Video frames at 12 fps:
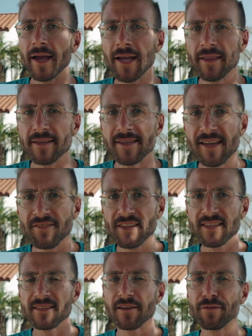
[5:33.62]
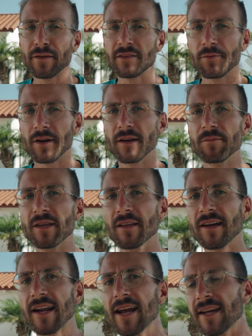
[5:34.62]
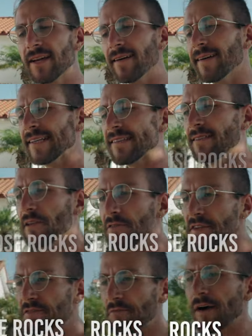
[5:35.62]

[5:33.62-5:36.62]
And the seventh surface we're gonna be looking at here is loose